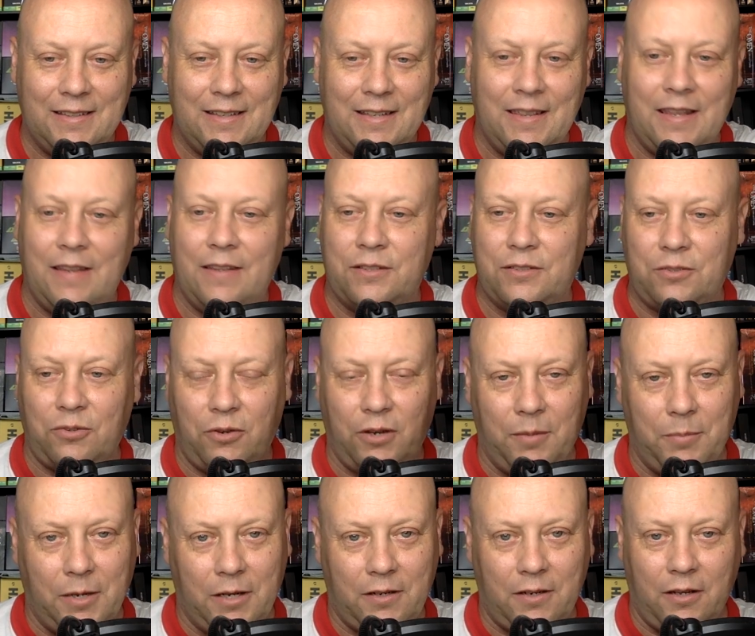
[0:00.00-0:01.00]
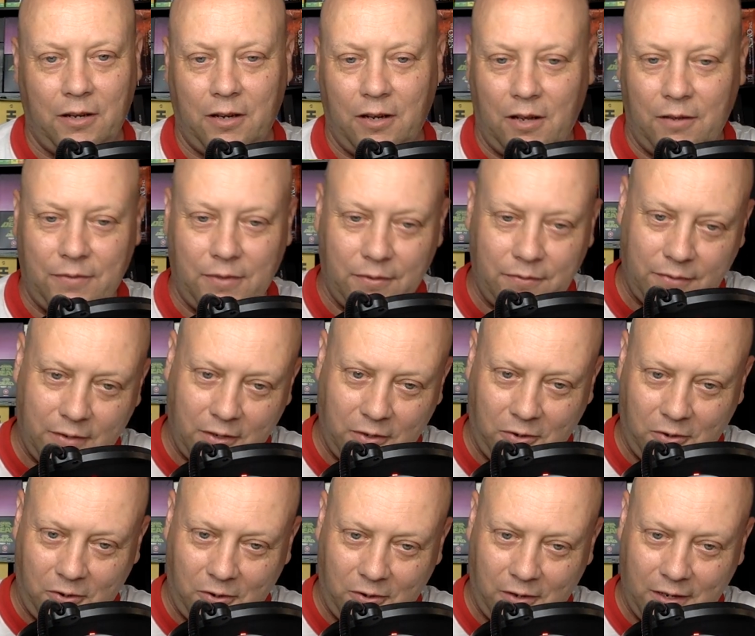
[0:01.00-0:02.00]
the story about cutting off the
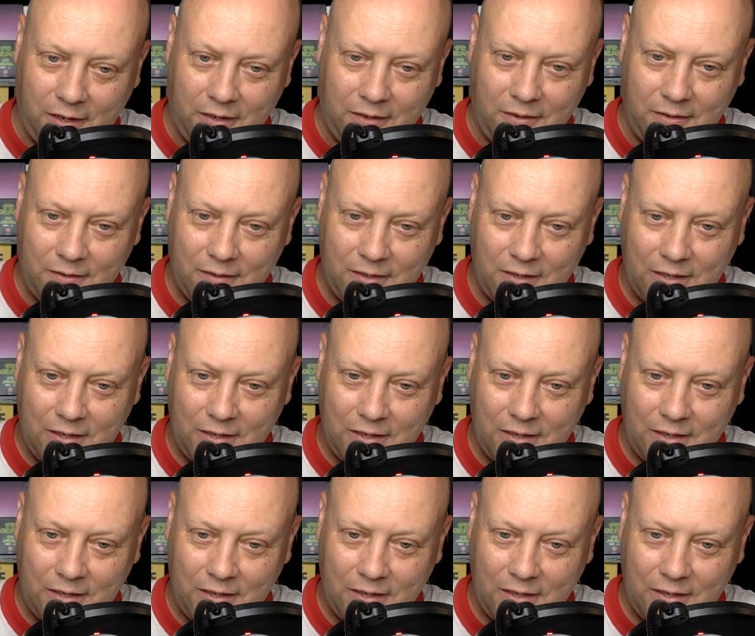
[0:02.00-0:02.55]
finger, and